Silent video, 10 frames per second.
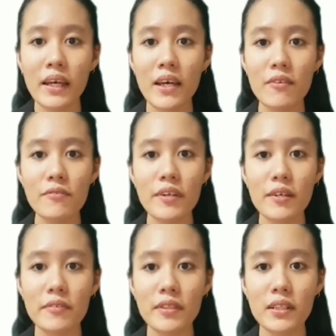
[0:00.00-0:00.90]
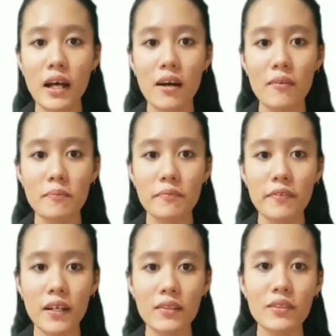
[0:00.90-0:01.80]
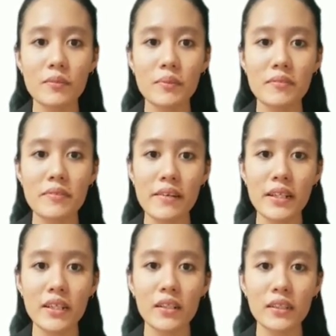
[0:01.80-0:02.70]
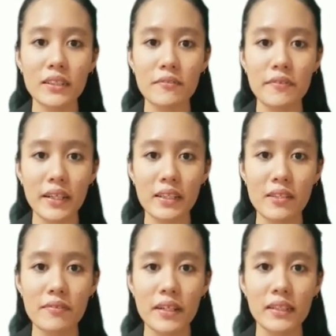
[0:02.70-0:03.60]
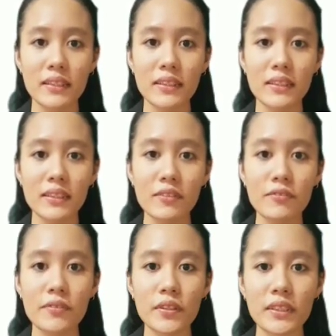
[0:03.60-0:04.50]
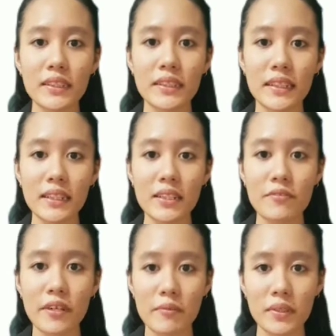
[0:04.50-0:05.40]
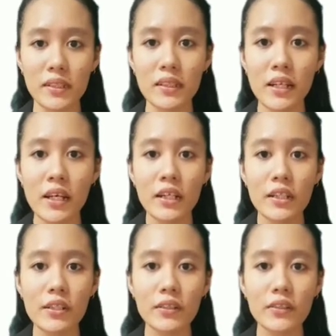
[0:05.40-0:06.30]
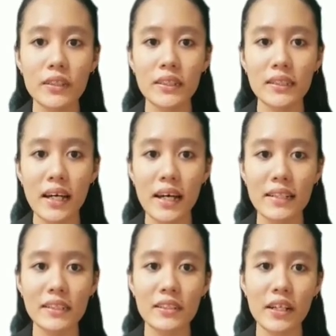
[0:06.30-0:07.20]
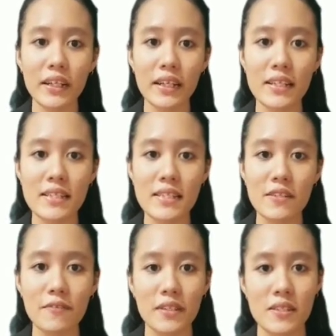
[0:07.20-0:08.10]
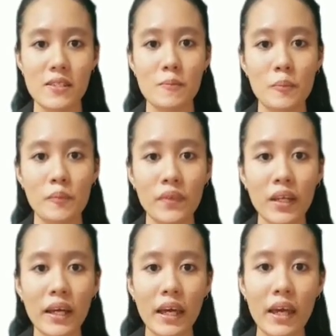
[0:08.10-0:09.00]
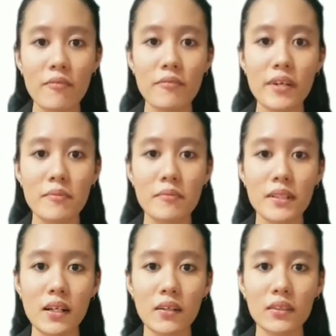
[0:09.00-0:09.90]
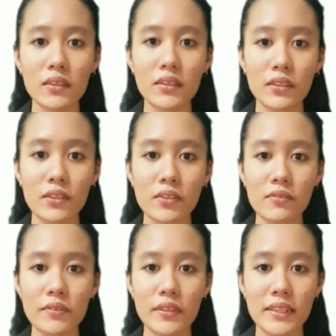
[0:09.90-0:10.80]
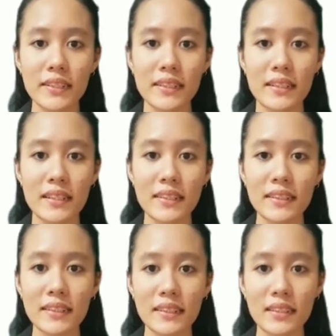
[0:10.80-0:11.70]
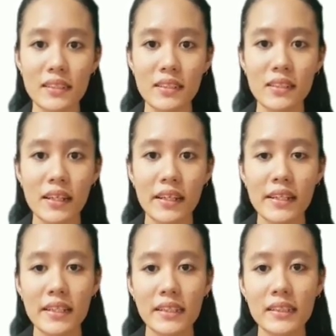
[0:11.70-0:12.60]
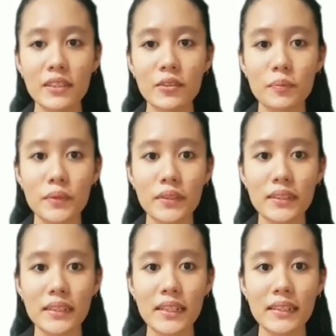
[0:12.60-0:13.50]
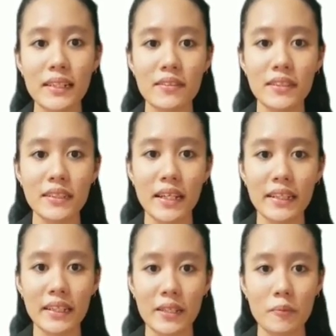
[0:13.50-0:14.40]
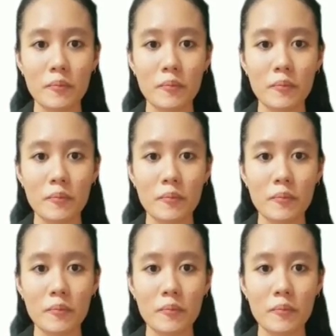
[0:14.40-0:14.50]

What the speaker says: Hemp fiber are found to be very cost-effective alternative for synthetic fiber due to its high strength and stiffness. Hemp fiber, also known for its elasticity, easy to process and recycling.